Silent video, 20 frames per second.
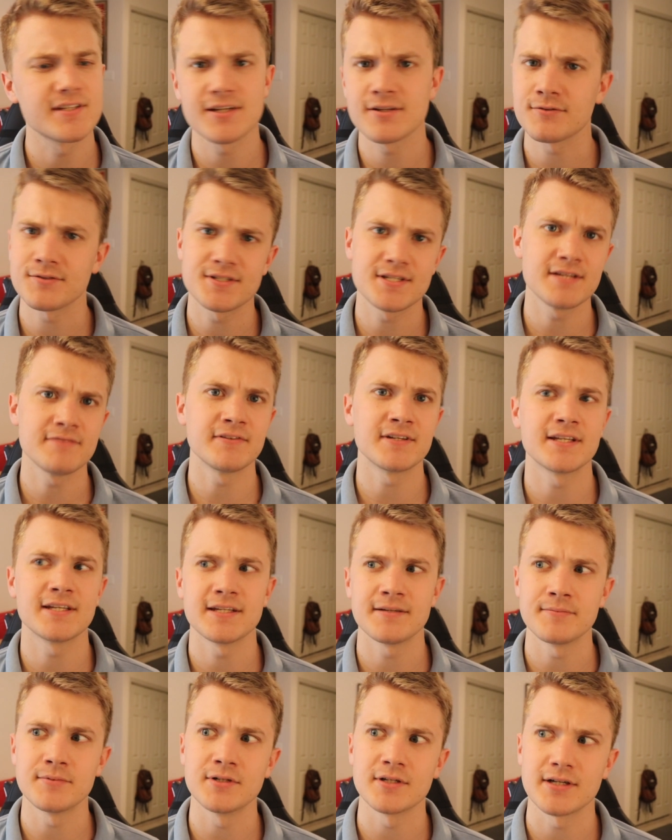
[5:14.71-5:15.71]
single Stephen
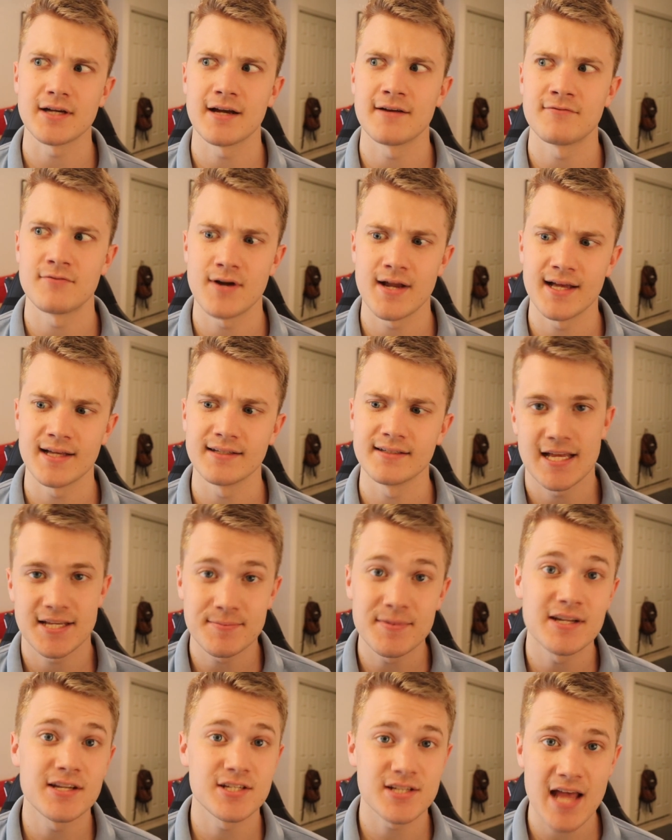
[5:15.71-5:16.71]
King book I've read has
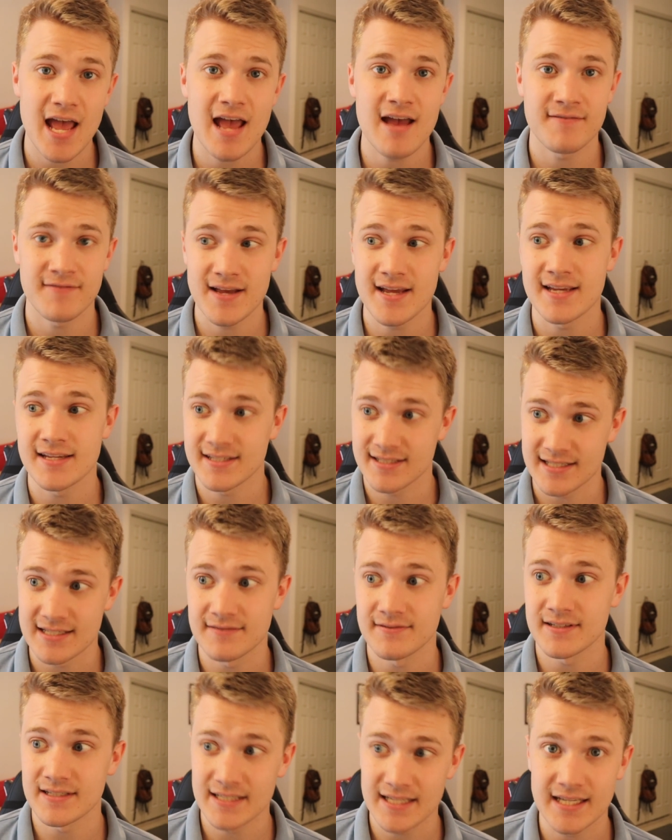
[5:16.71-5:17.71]
managed to have a
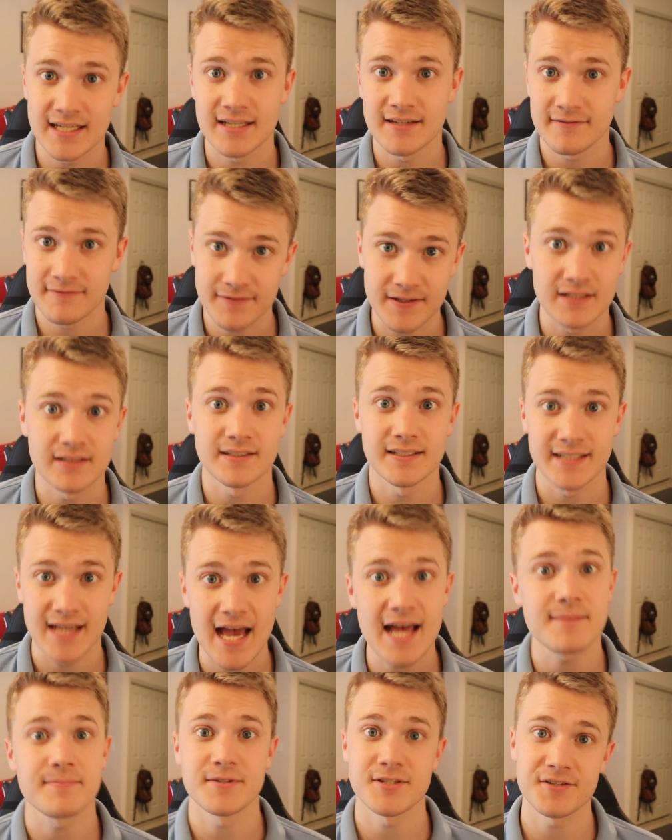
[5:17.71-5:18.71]
Stephen King feeling
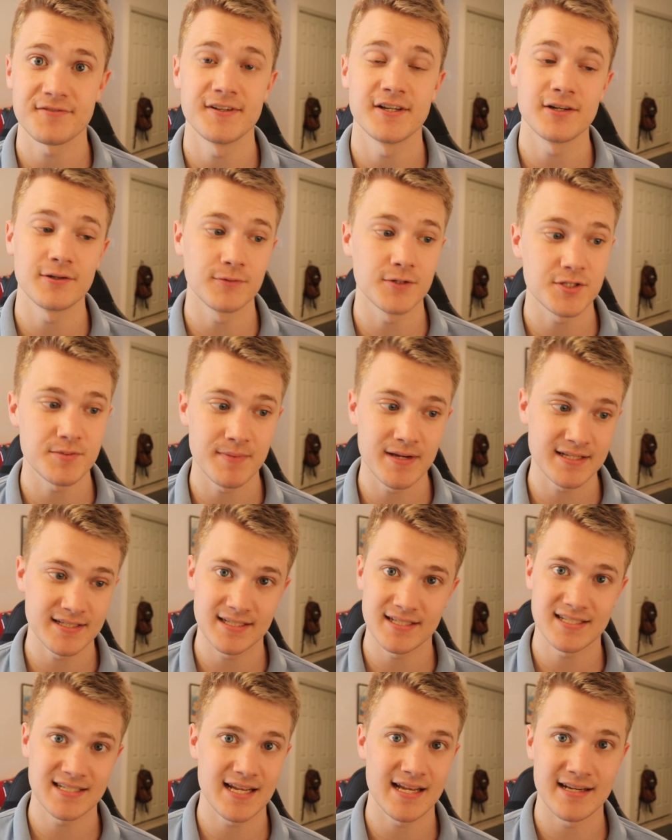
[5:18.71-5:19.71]
atmosphere, which makes
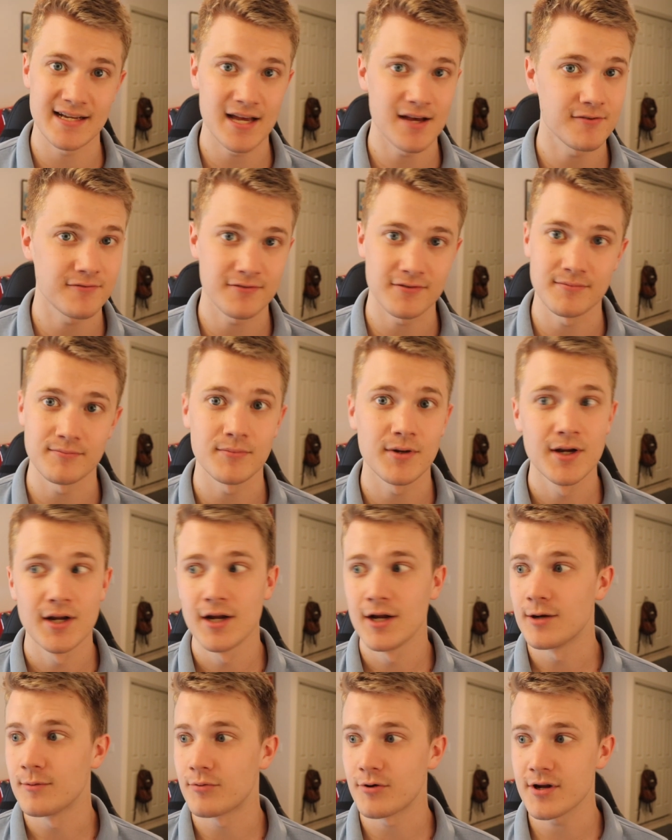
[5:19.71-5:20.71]
it stand out from
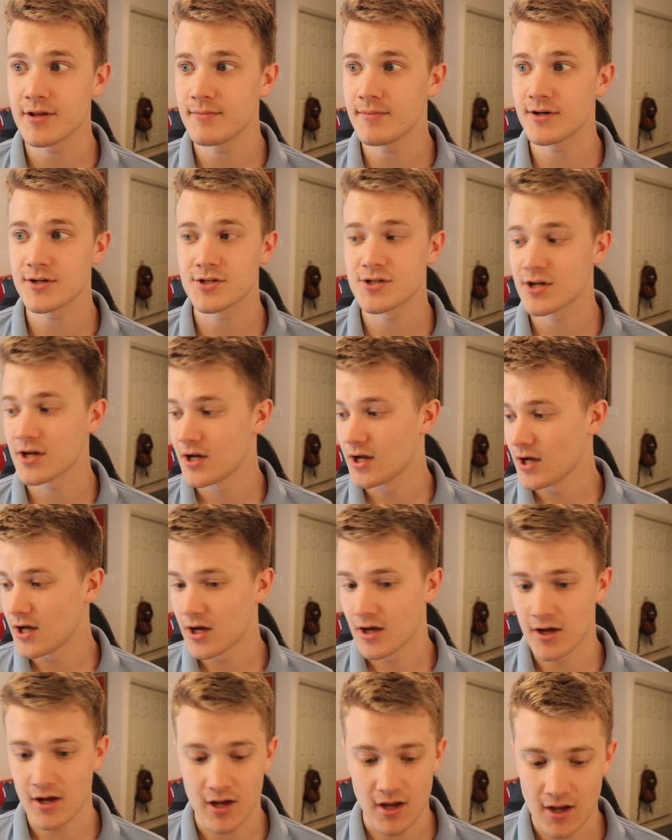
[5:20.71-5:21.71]
pretty much
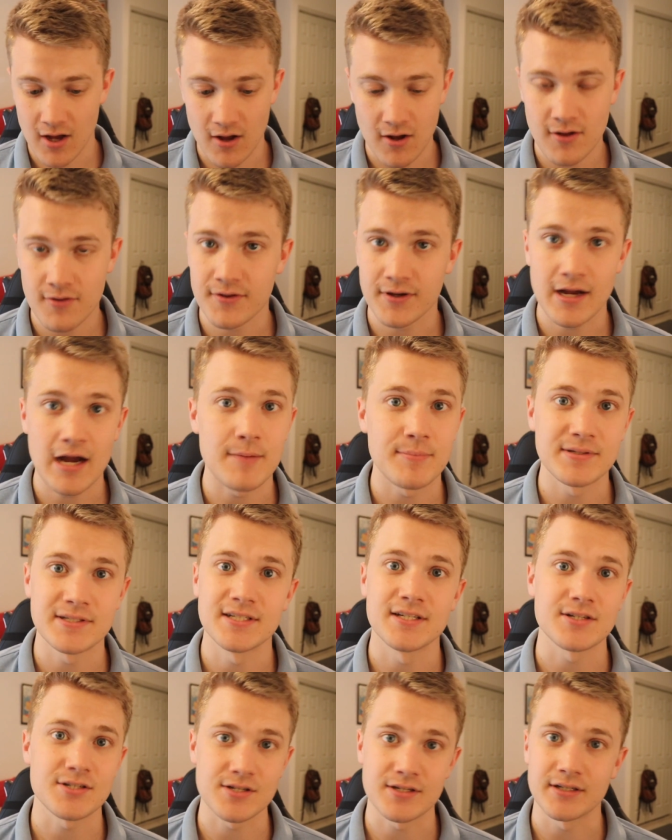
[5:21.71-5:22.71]
all the
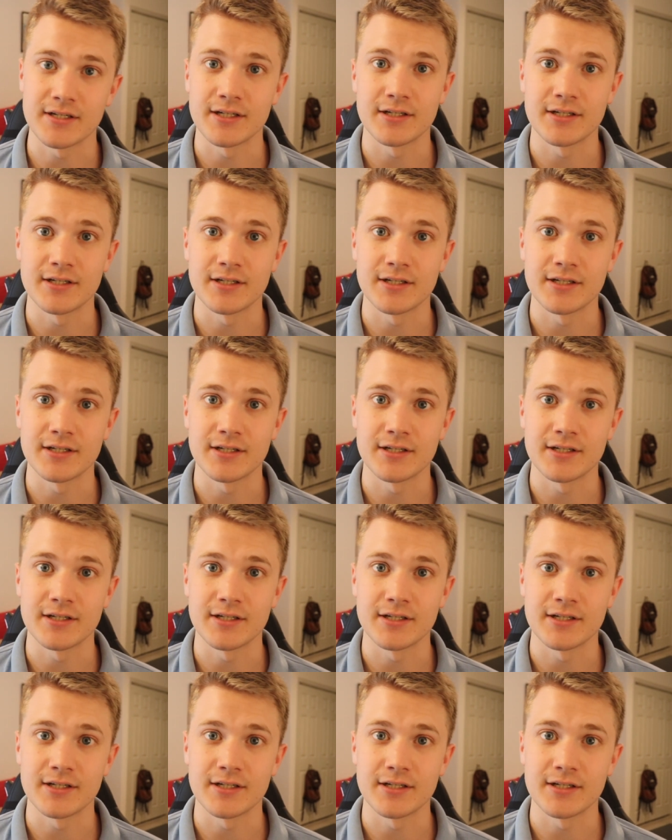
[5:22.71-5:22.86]
competition